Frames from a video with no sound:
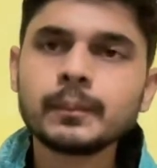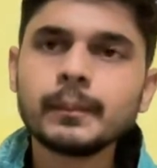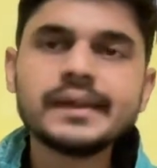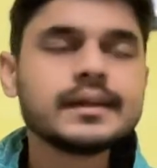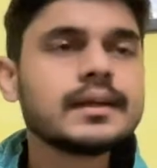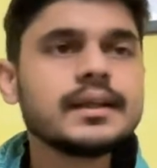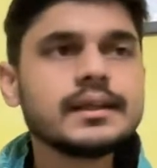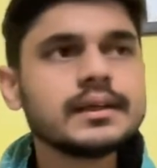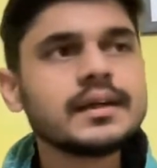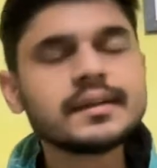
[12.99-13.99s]

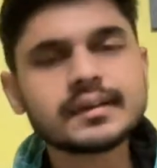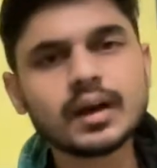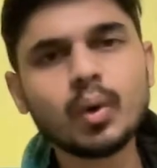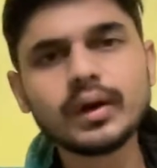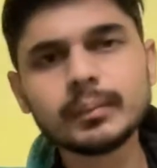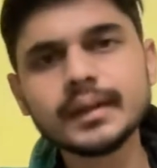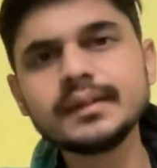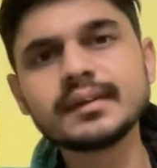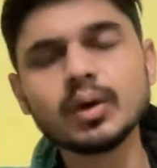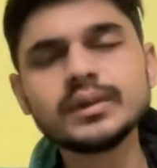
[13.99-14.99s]
Basically, it is surrounded by the
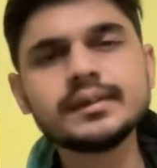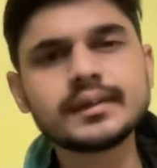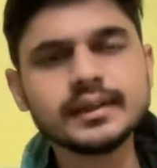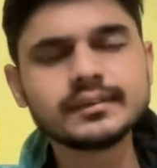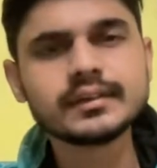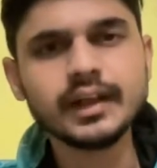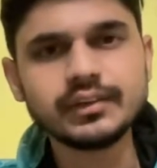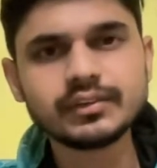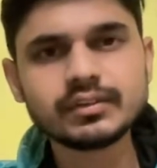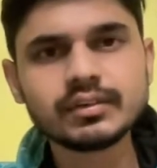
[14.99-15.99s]
Southeast Asian
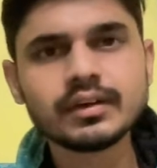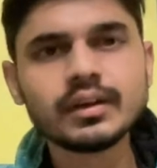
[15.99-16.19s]
nations.